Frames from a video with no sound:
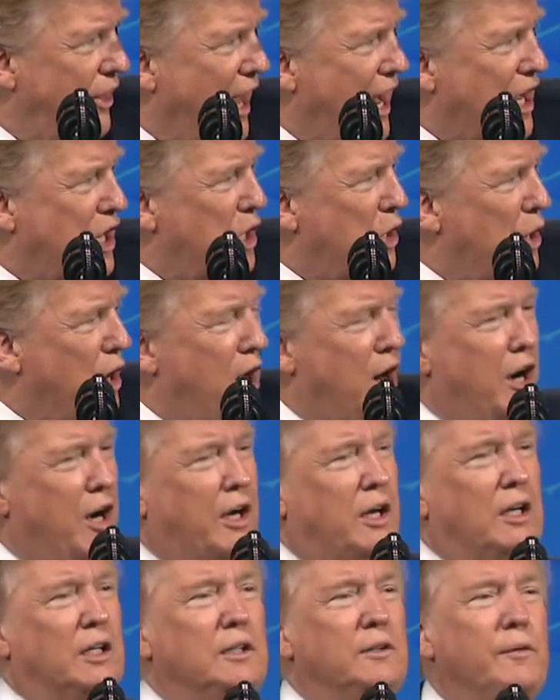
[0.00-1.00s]
Thank you,
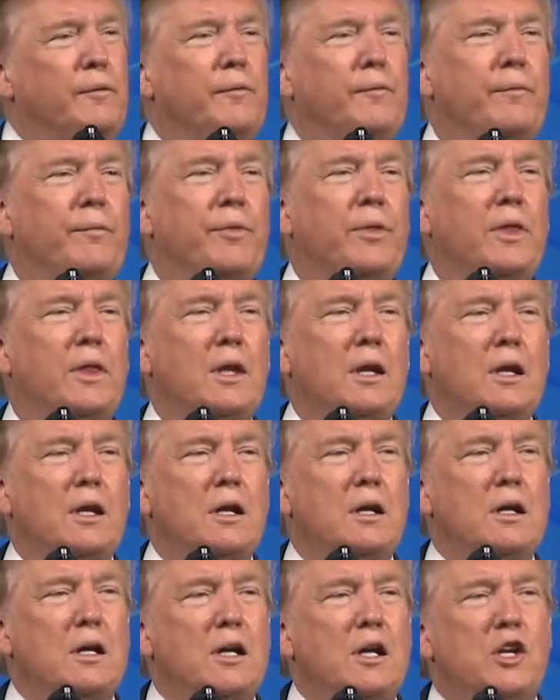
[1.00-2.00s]
Eric.
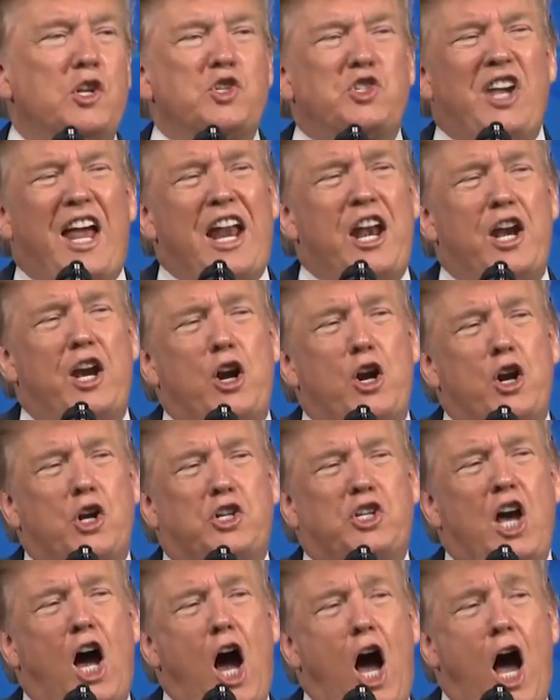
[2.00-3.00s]
Senator
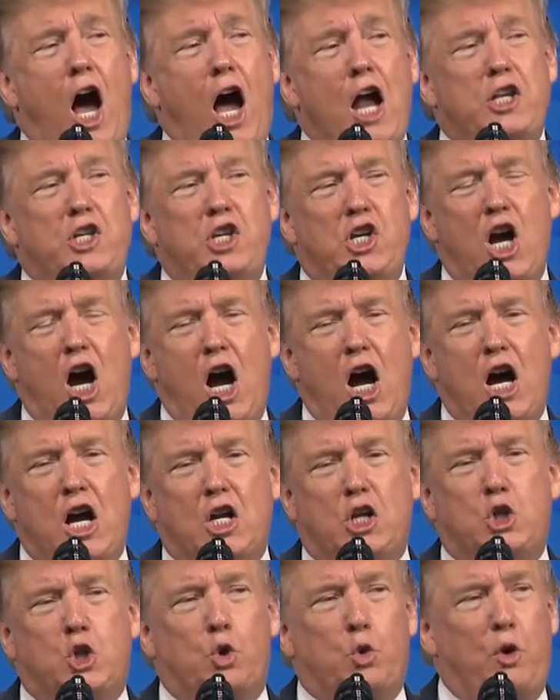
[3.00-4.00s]
Todd
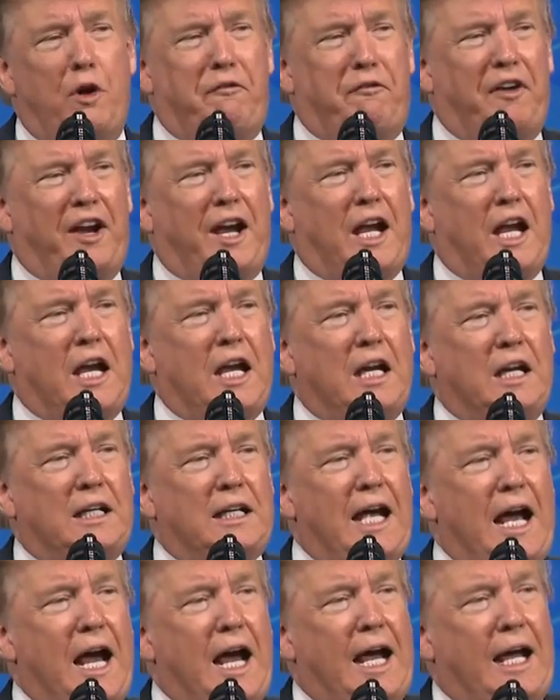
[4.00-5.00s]
Young, terrific
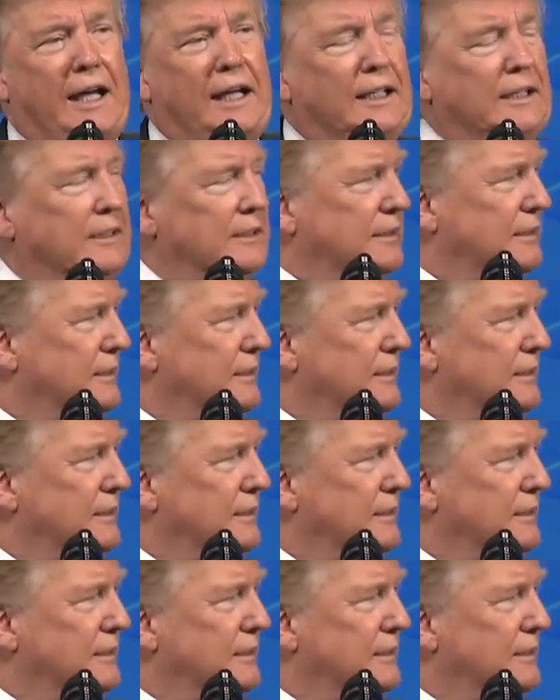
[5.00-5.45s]
guy.